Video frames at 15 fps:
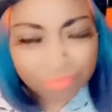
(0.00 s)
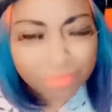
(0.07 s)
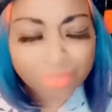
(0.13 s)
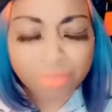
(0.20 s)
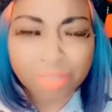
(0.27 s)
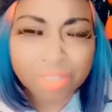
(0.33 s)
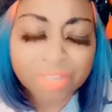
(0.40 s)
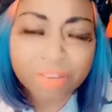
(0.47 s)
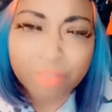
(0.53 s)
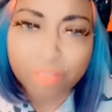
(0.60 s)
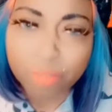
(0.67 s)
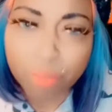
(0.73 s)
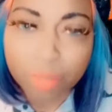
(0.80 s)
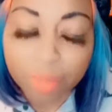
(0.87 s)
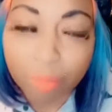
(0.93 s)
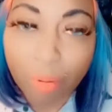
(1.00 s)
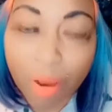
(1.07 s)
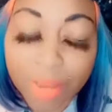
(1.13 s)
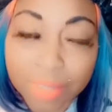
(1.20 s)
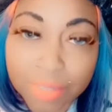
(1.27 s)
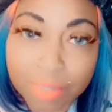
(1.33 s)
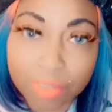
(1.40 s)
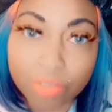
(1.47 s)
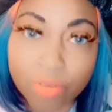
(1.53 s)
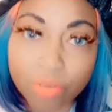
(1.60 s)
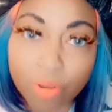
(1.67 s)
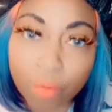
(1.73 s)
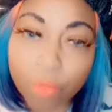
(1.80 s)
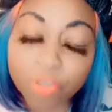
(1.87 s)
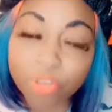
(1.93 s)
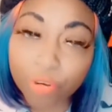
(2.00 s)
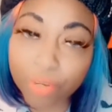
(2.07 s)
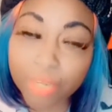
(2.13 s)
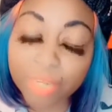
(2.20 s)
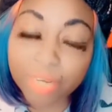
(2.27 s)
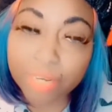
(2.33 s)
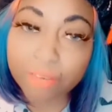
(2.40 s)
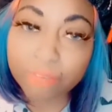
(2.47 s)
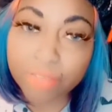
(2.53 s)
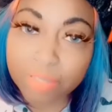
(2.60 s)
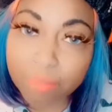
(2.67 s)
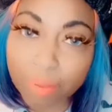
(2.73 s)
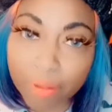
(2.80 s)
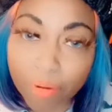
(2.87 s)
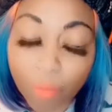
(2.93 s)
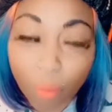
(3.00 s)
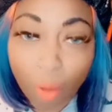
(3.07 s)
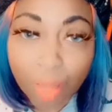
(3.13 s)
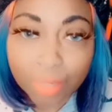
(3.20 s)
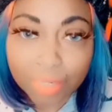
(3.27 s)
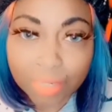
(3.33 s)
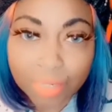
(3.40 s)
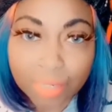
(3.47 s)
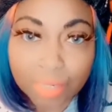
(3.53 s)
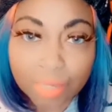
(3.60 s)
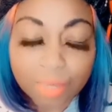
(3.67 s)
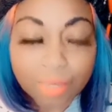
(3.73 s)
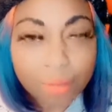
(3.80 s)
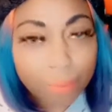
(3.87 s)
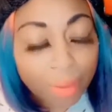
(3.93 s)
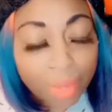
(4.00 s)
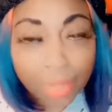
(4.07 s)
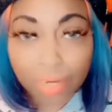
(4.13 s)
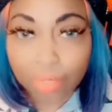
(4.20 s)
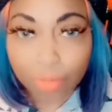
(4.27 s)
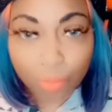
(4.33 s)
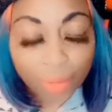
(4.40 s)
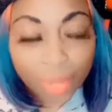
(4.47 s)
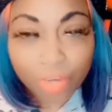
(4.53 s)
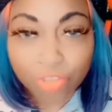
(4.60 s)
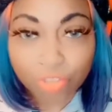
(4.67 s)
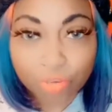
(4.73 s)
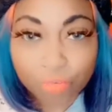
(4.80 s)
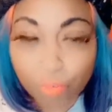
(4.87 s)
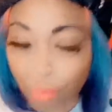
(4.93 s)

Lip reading: difference with the prices, you'll know what you're getting if it's better quality, paying a little extra for